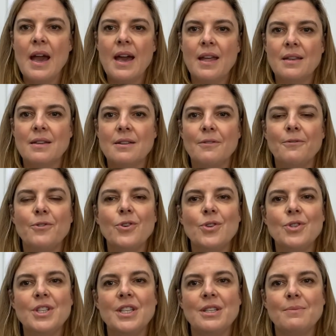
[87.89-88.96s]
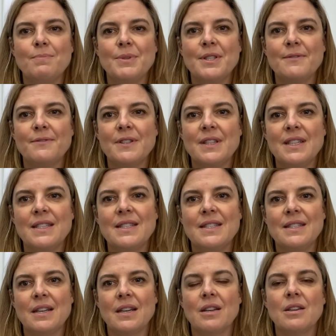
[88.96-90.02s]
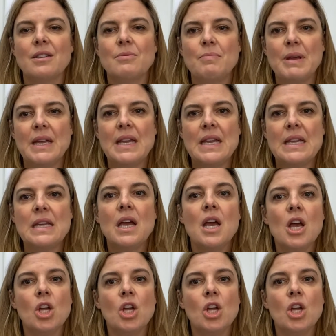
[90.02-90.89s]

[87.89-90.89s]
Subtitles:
And a few tips for this can be